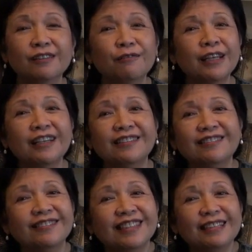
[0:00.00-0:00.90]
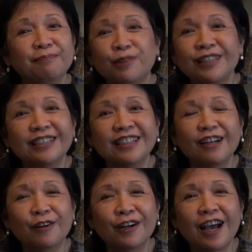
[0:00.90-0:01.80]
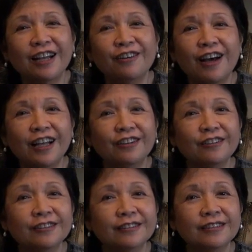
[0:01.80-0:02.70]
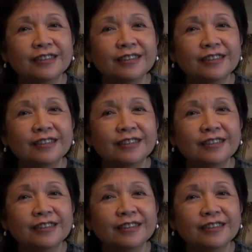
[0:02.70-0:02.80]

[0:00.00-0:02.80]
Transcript: we can put it in our halo-halo,